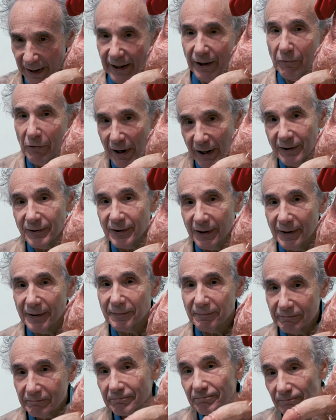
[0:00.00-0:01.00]
any rate,
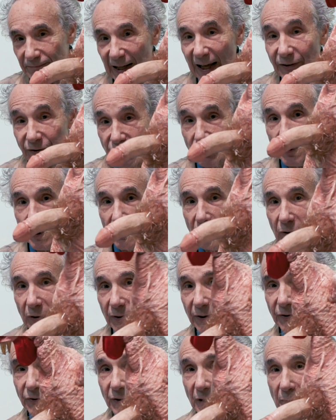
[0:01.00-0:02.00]
that's where
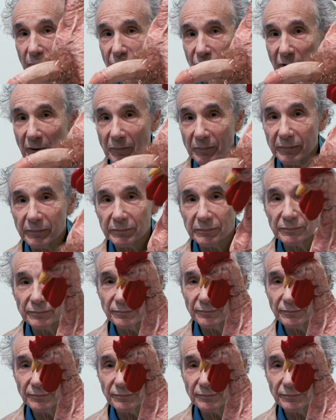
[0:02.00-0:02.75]
all this comes from.